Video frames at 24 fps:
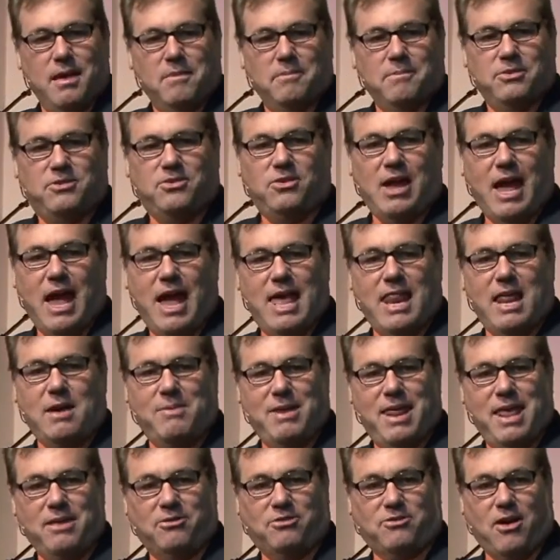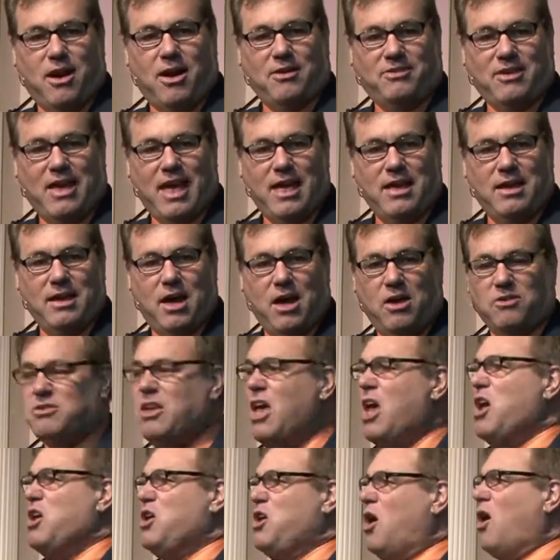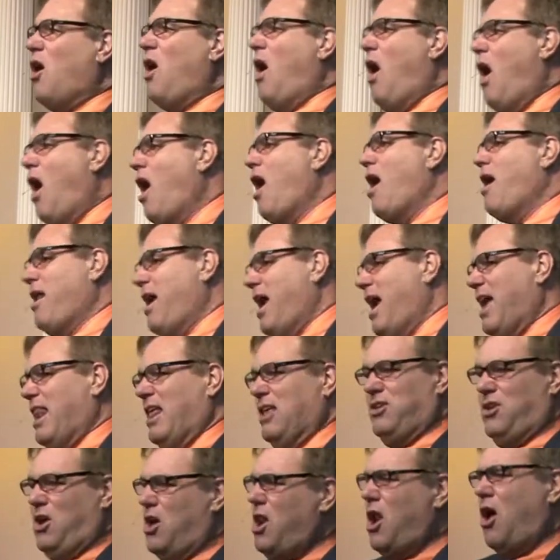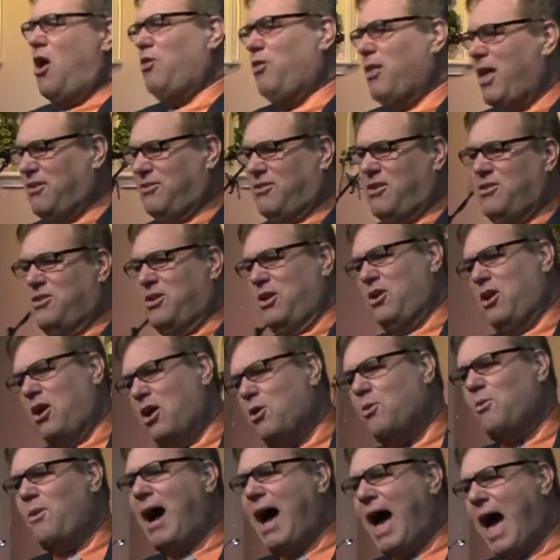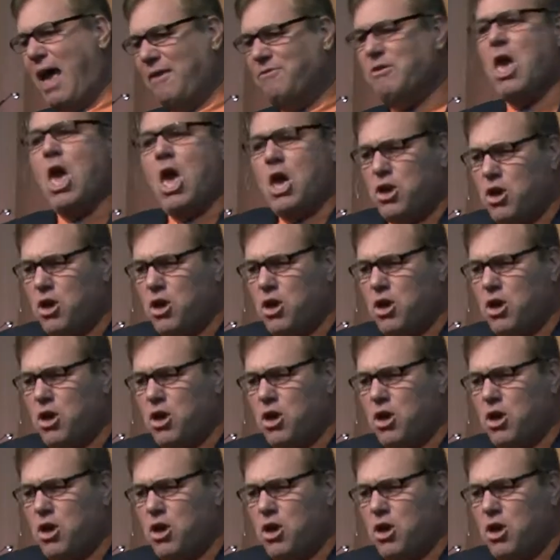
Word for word: But you hate it when he starts out and goes, you're hard-headed. You don't listen to your wife.